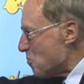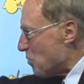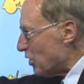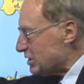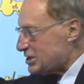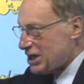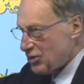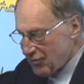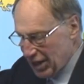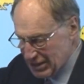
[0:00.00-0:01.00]
Boadicea
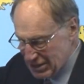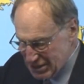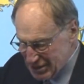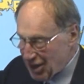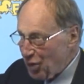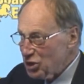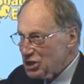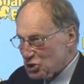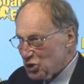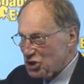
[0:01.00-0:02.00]
Events. I want to
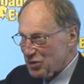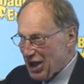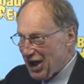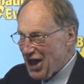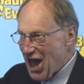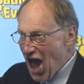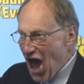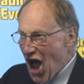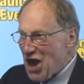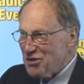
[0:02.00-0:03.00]
talk about
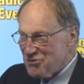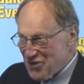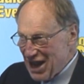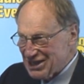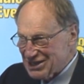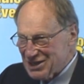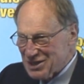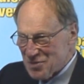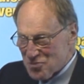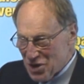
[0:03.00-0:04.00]
an event
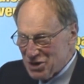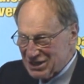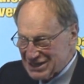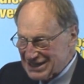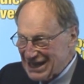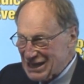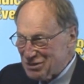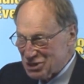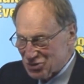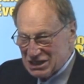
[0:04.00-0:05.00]
that Boadicea
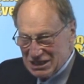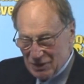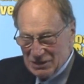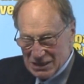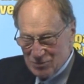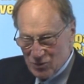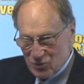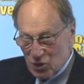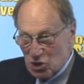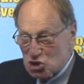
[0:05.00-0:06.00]
was responsible
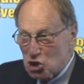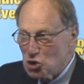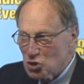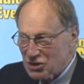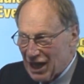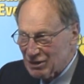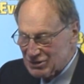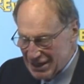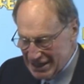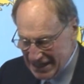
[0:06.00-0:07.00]
for
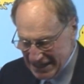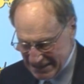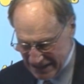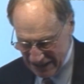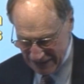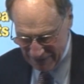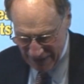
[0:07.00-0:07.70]
2,000 years ago.